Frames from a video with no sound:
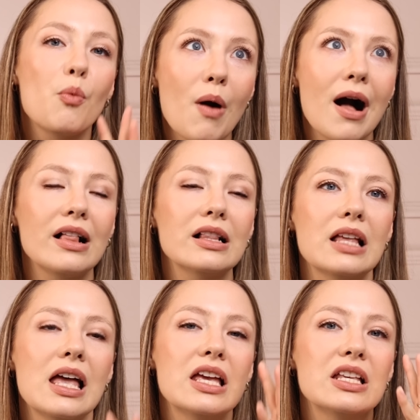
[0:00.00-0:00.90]
while
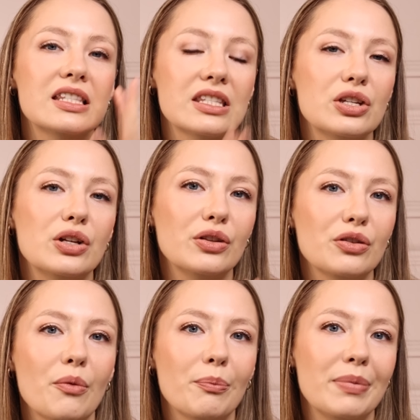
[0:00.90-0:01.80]
still
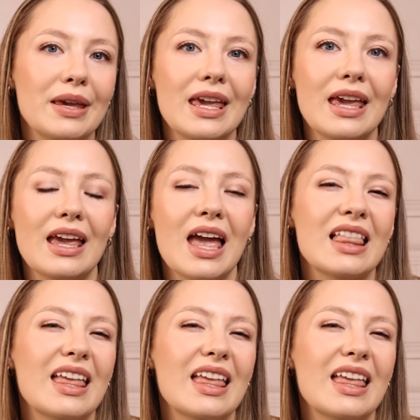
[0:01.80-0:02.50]
not being